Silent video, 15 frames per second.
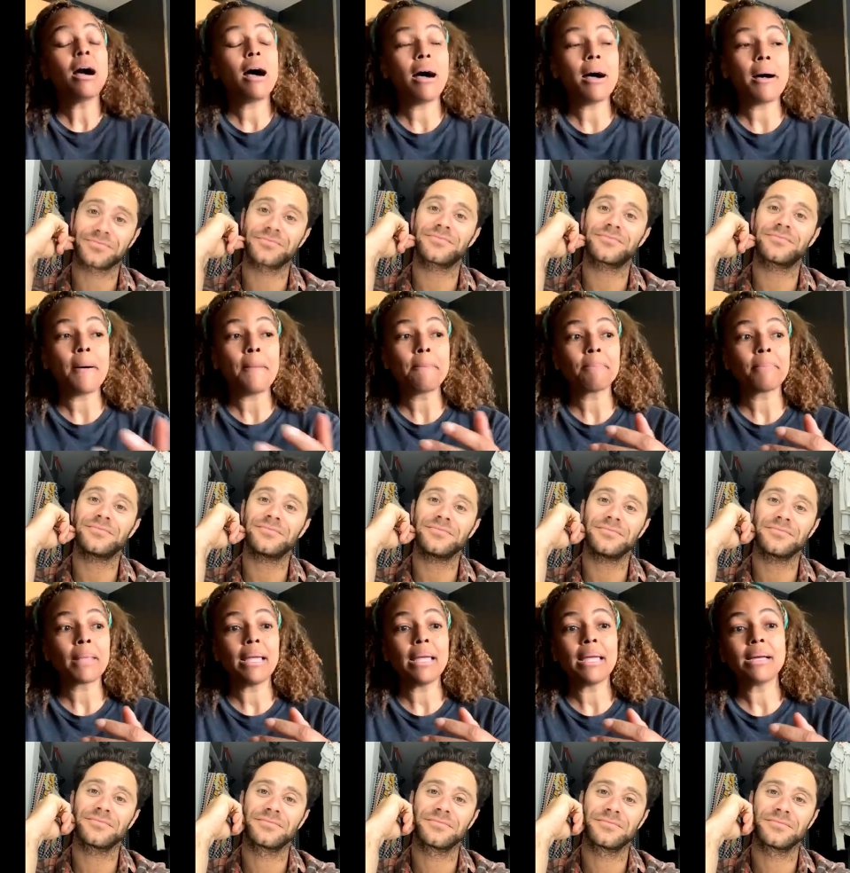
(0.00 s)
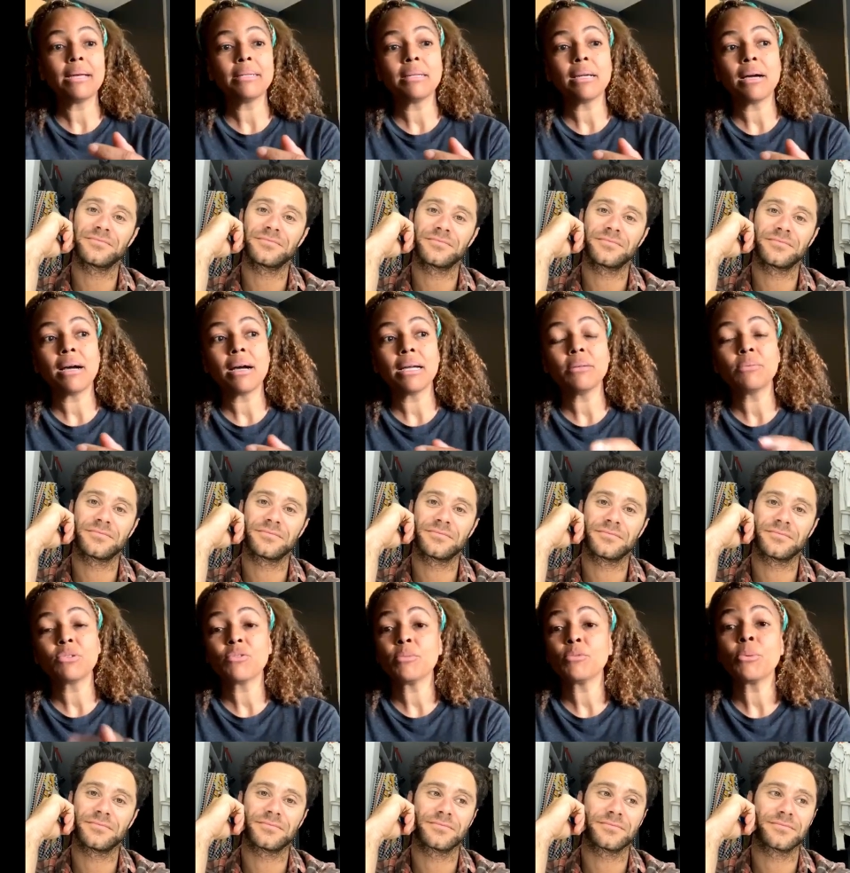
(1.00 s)
Speaker 1: Um, and uh, it
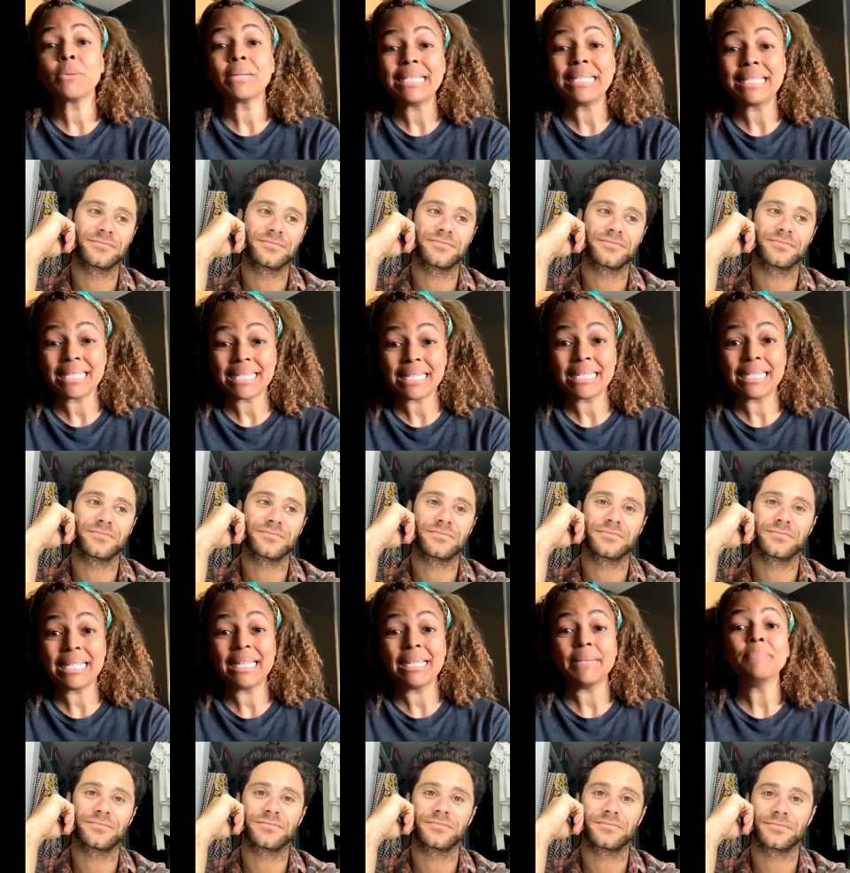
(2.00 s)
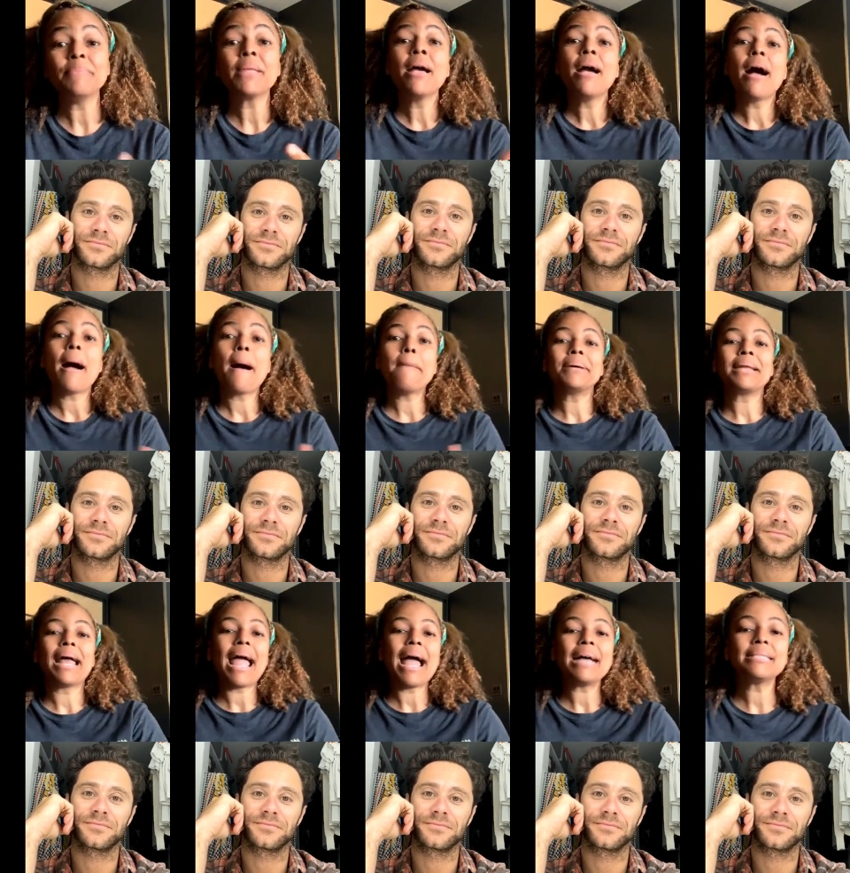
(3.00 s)
was from 2016. Uh, but
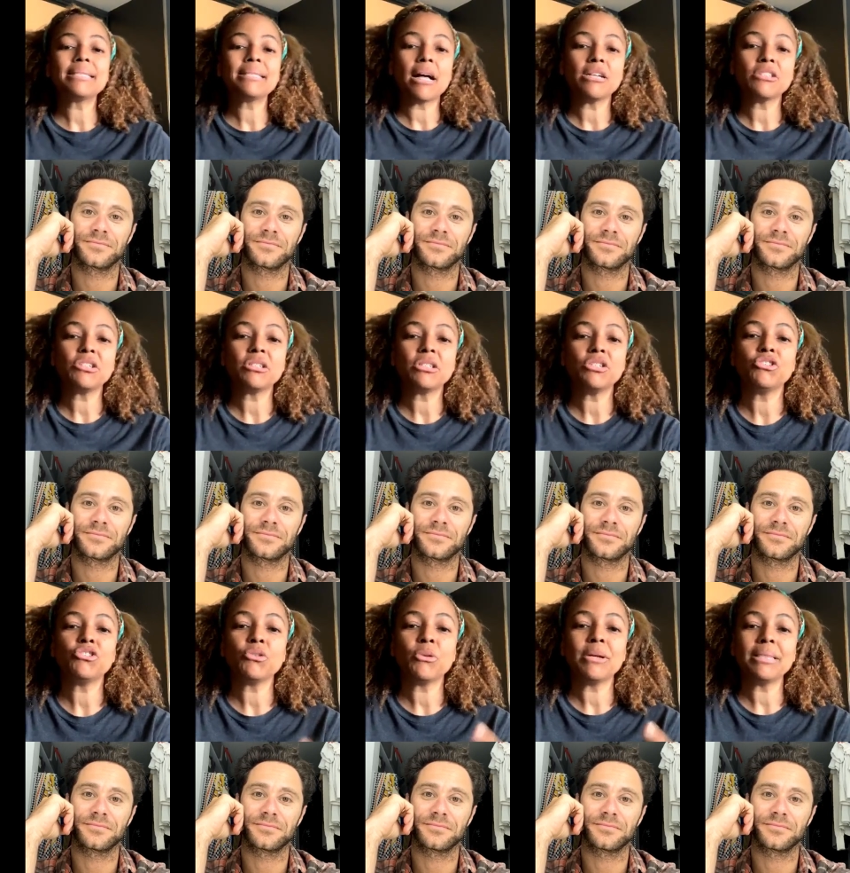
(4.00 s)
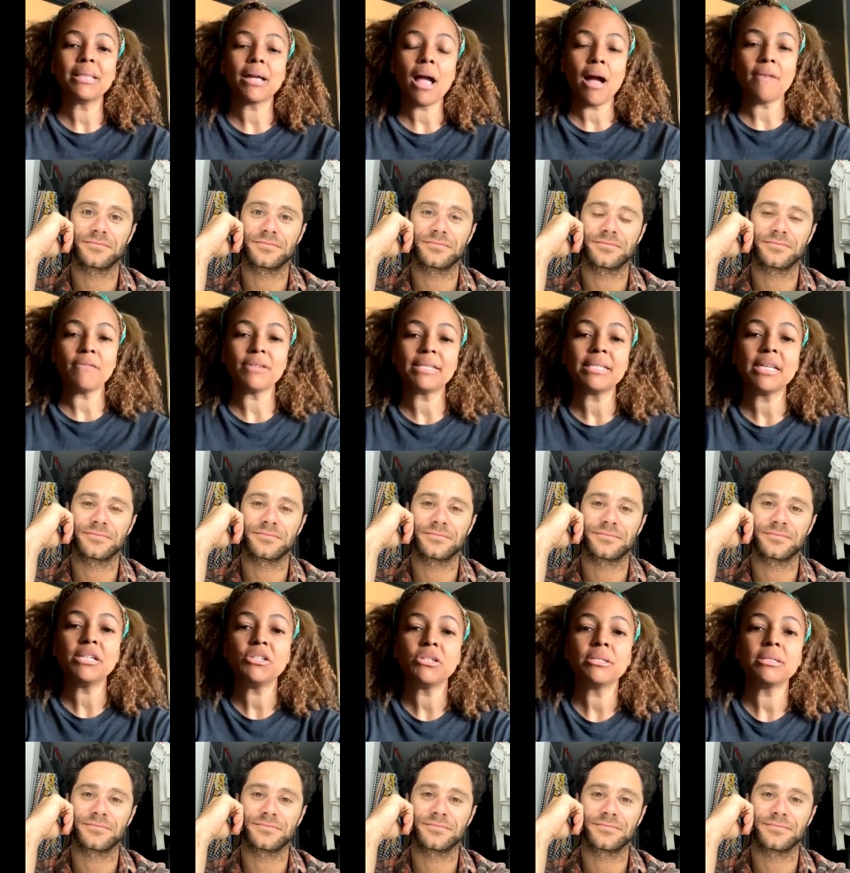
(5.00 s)
I asked Sasha to join the
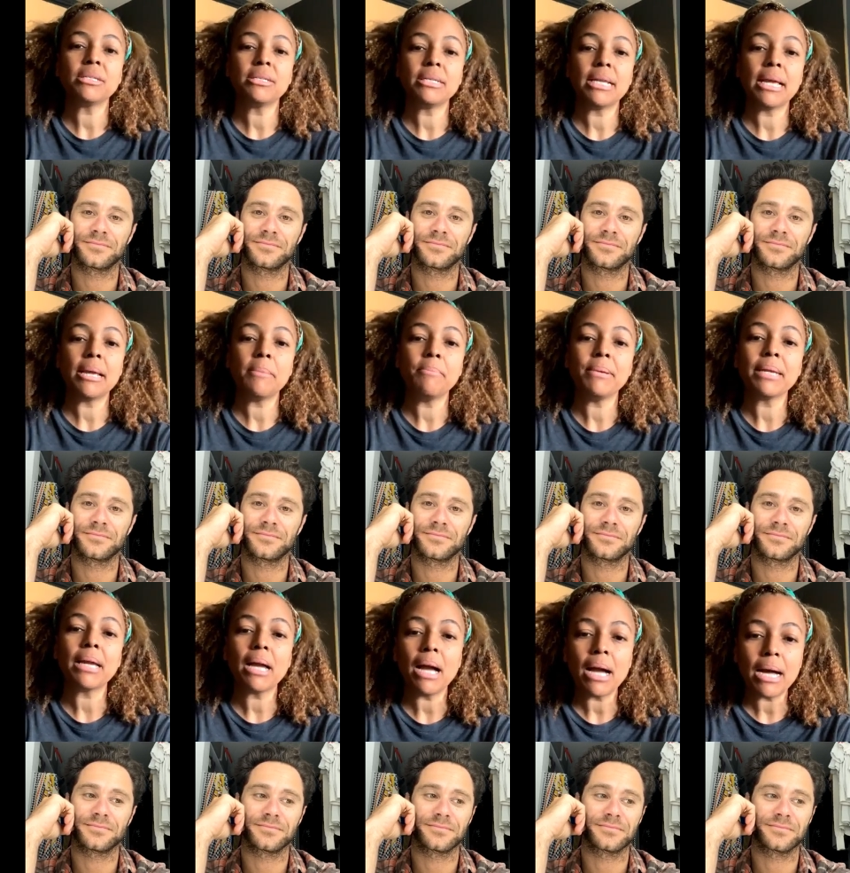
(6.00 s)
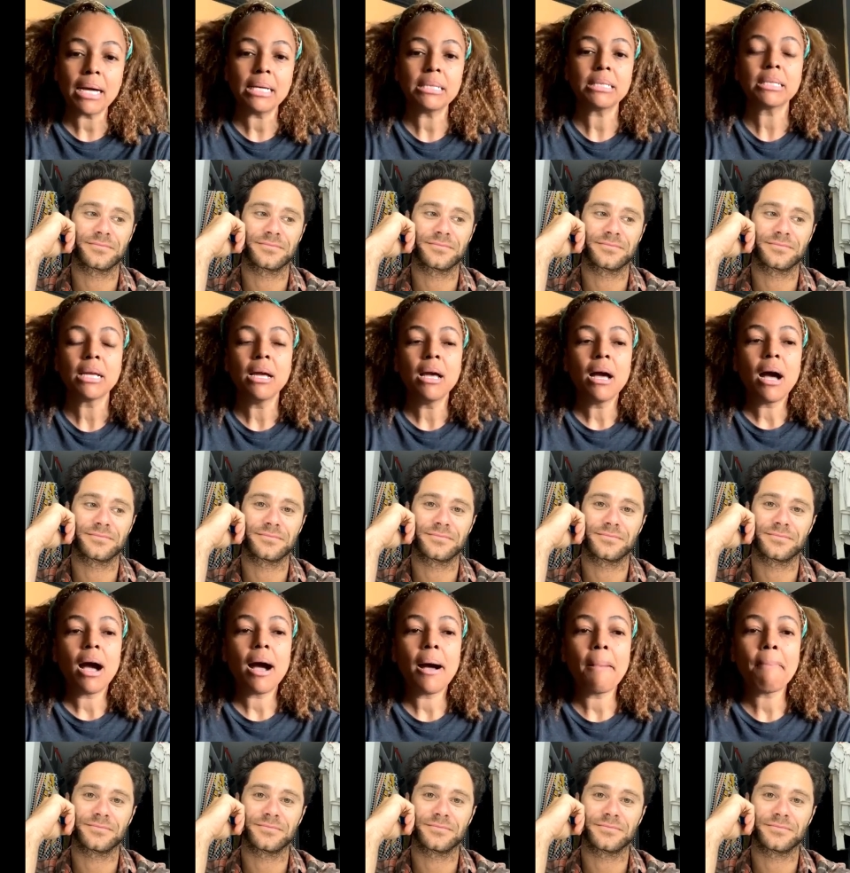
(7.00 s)
conversation today because
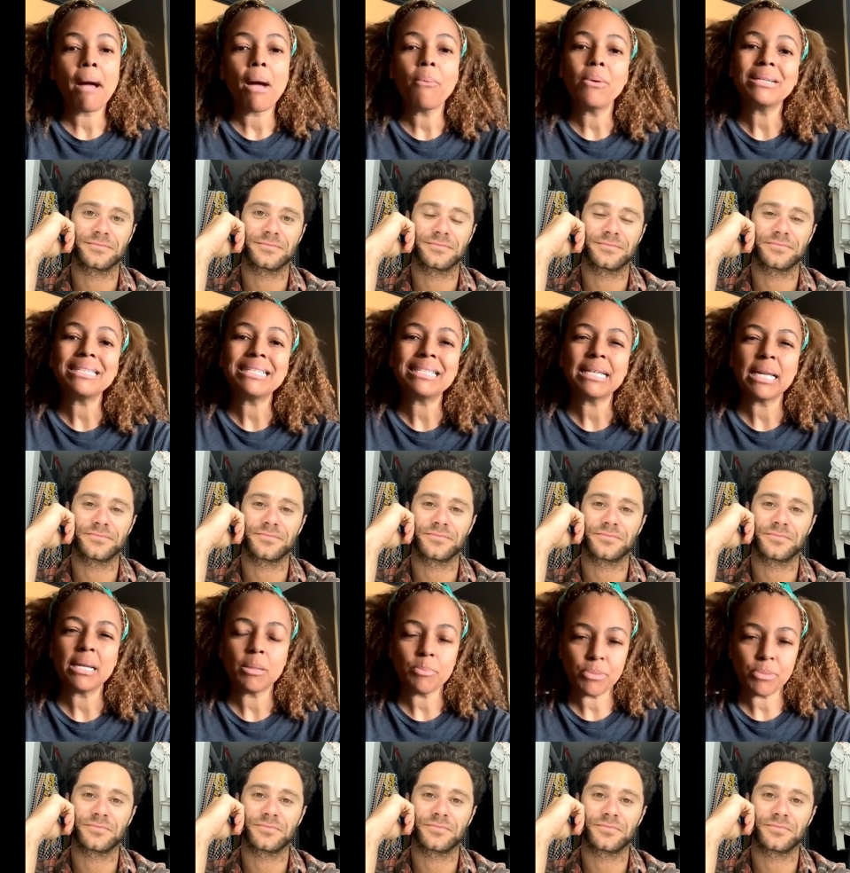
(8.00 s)
um, I wanted to get a